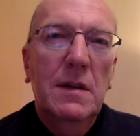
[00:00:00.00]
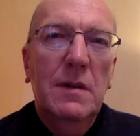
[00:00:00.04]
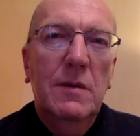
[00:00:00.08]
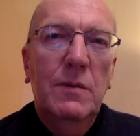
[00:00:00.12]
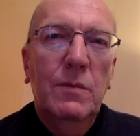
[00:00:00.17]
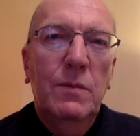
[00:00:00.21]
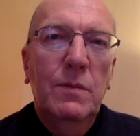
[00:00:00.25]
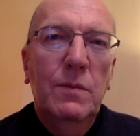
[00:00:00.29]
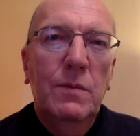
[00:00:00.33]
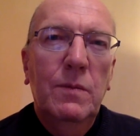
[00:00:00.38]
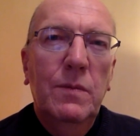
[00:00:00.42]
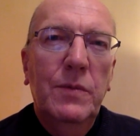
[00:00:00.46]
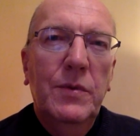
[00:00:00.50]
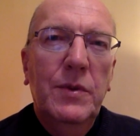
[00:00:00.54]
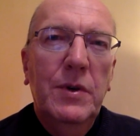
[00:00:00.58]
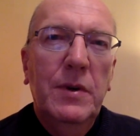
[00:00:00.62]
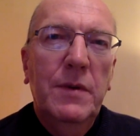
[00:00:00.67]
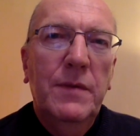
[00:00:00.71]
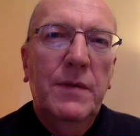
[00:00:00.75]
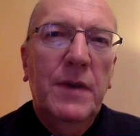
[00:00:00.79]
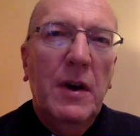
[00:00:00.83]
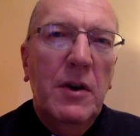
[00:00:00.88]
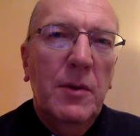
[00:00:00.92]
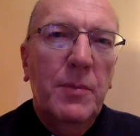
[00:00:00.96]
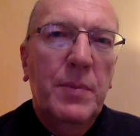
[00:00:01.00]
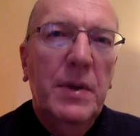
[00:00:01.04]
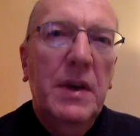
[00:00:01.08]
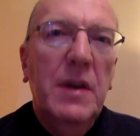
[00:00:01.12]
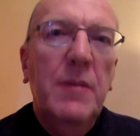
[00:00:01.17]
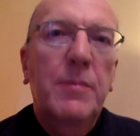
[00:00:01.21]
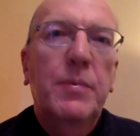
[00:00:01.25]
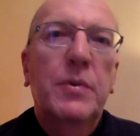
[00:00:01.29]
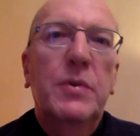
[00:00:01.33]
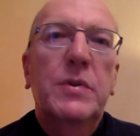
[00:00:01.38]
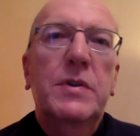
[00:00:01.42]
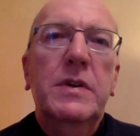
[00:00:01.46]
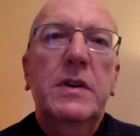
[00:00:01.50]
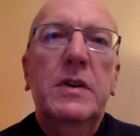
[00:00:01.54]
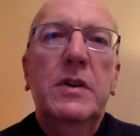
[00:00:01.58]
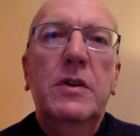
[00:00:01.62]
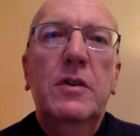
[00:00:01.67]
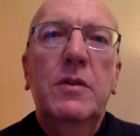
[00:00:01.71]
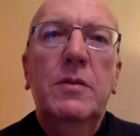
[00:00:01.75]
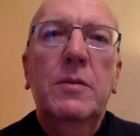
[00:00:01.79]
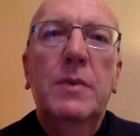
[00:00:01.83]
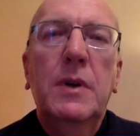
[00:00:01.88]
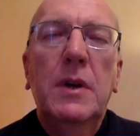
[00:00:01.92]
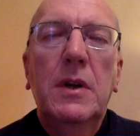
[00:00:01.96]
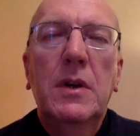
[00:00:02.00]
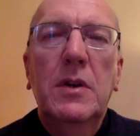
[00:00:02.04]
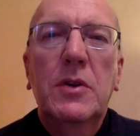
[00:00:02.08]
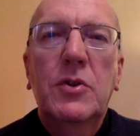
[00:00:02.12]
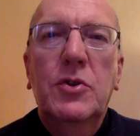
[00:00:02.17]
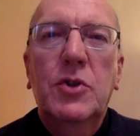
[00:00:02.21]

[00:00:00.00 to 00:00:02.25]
the very people to whom